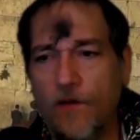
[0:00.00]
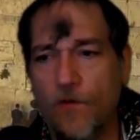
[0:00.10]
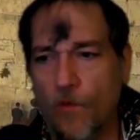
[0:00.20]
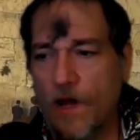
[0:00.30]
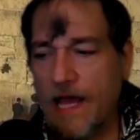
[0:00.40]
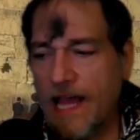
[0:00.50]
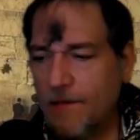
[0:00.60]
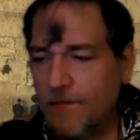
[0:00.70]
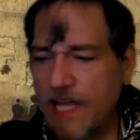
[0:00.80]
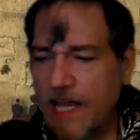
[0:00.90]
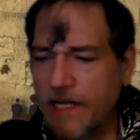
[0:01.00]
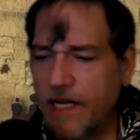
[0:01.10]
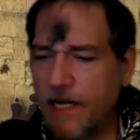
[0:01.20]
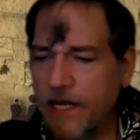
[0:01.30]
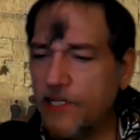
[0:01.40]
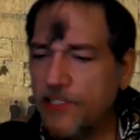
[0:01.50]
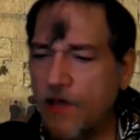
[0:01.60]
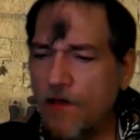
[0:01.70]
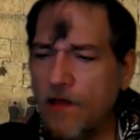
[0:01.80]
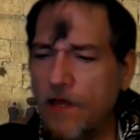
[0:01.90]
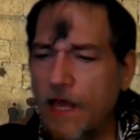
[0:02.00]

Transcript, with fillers: What I am saying in a nutshell,